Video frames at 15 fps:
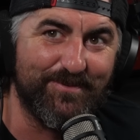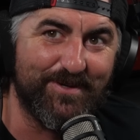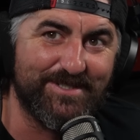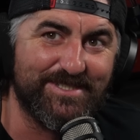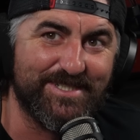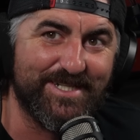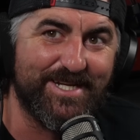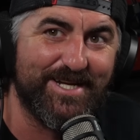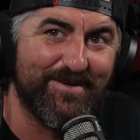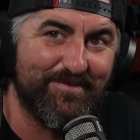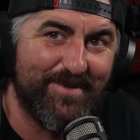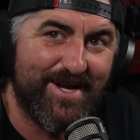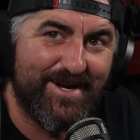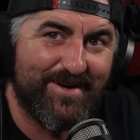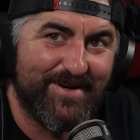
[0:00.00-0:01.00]
wants to get
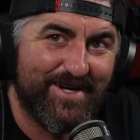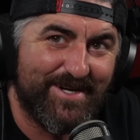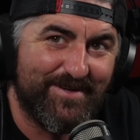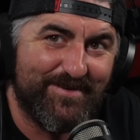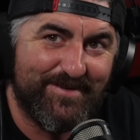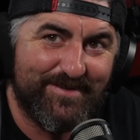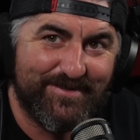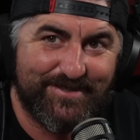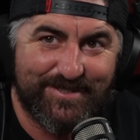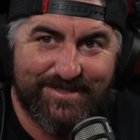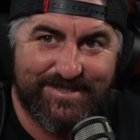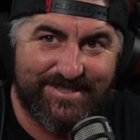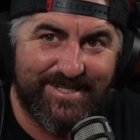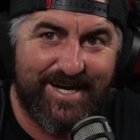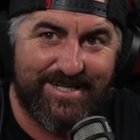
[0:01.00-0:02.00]
married,
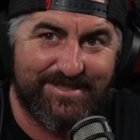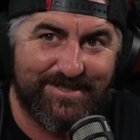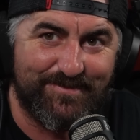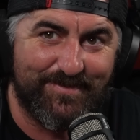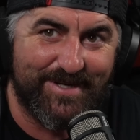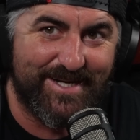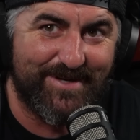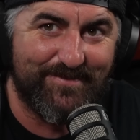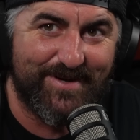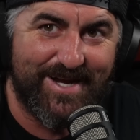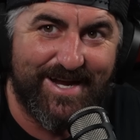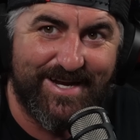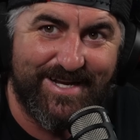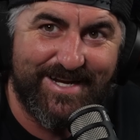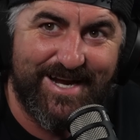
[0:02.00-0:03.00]
just not to me,
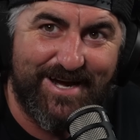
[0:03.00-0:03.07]
man.